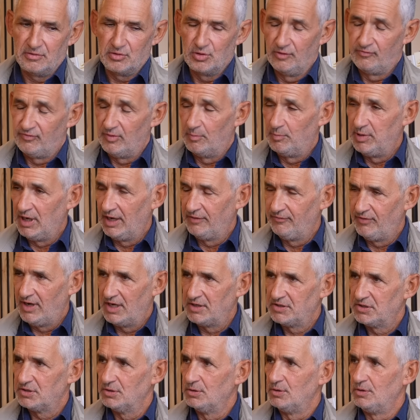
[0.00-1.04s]
good for blood
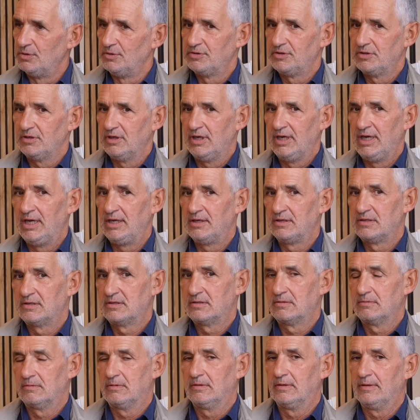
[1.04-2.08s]
vessels.
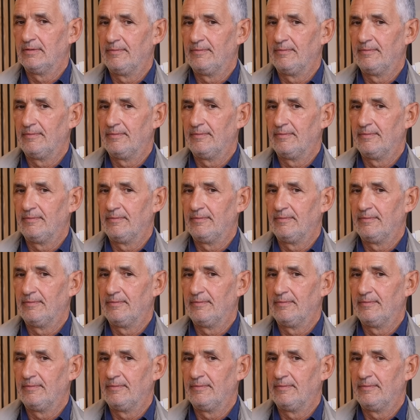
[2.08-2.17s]
It's